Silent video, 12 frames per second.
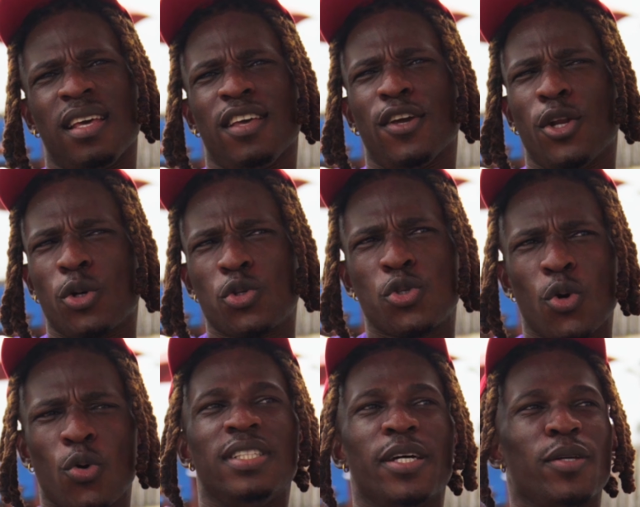You know,
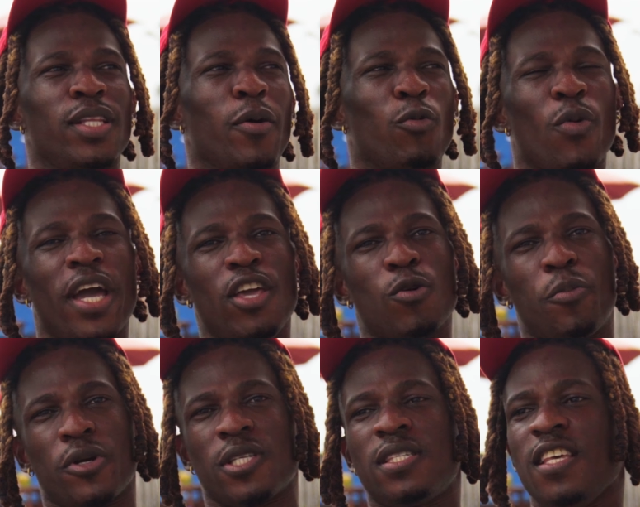so the way you
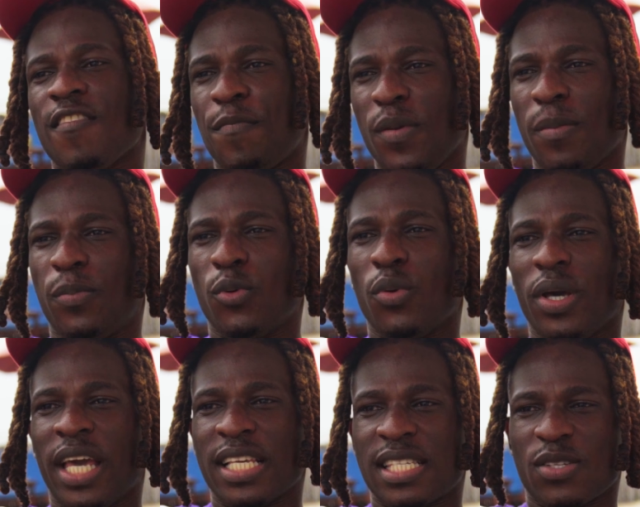perceive people
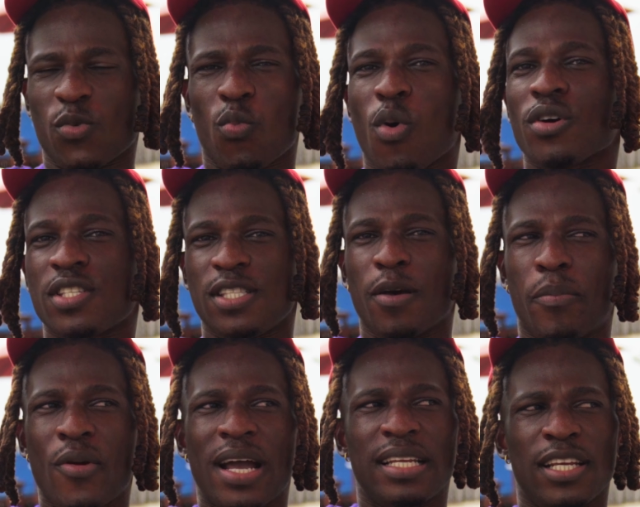is what the
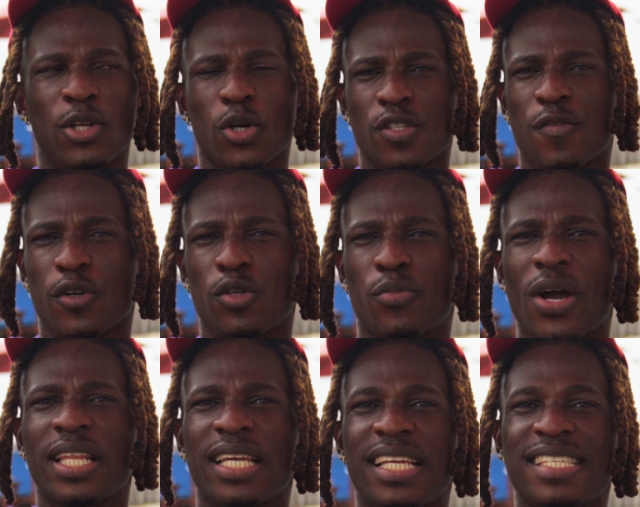branding does you.
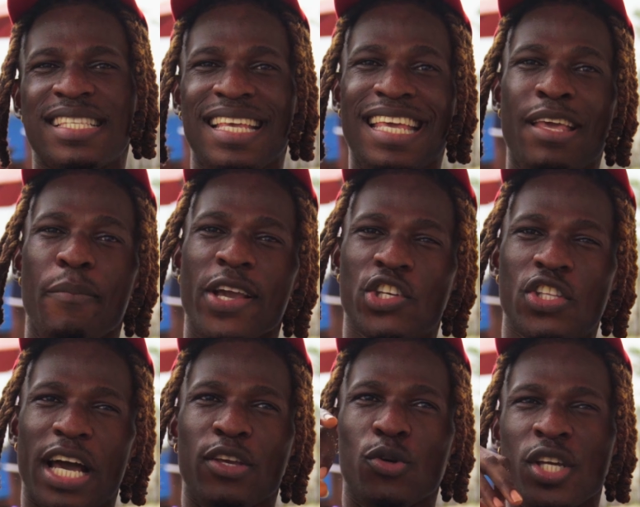Branding is the image
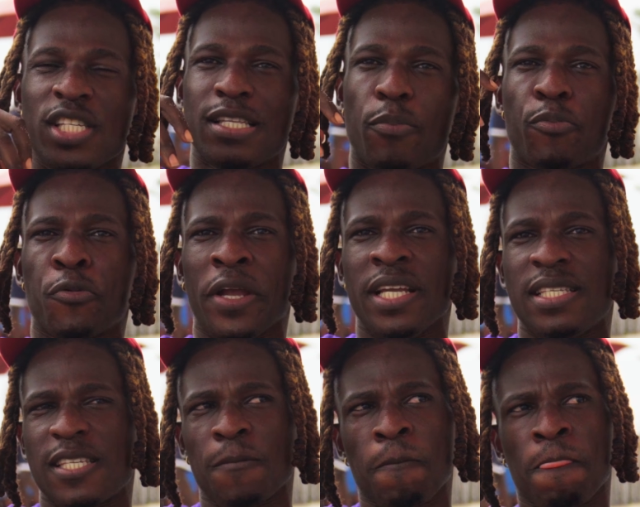that you, is the print,
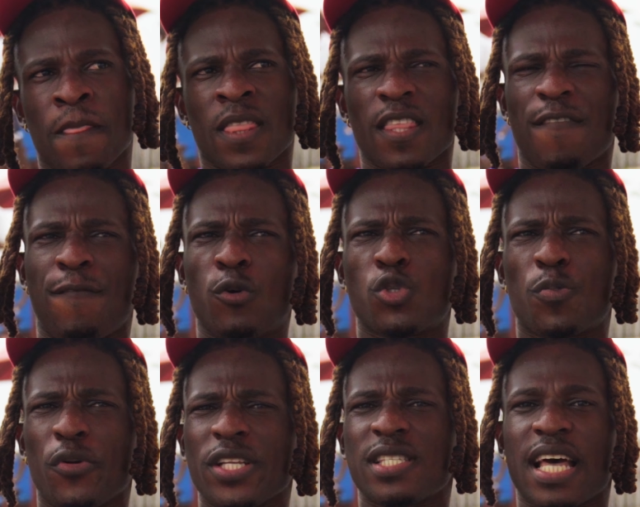the
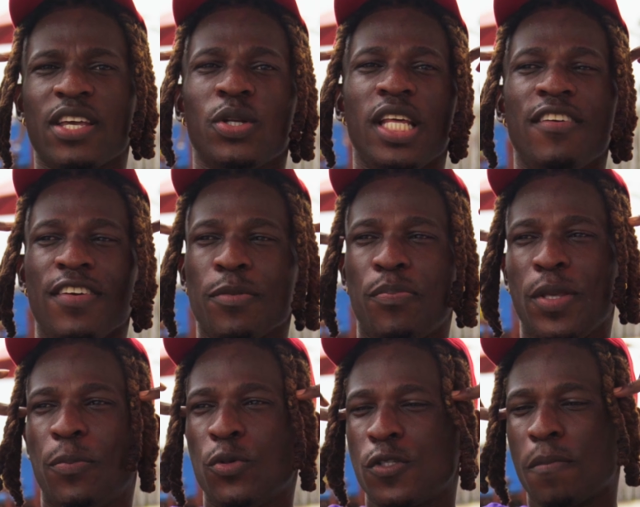footprint that you leave in
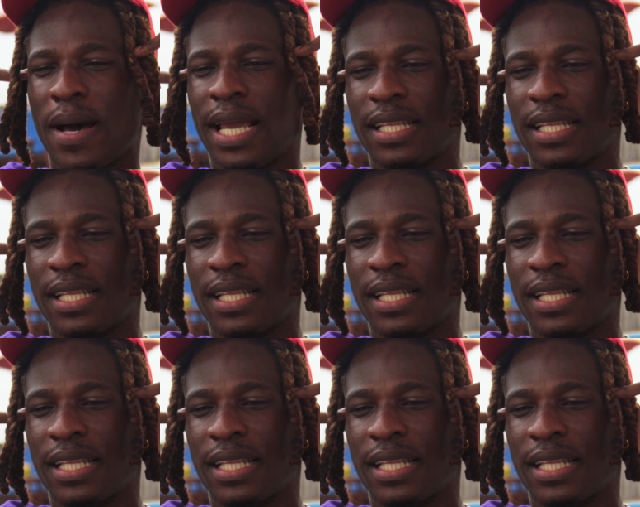people's mind.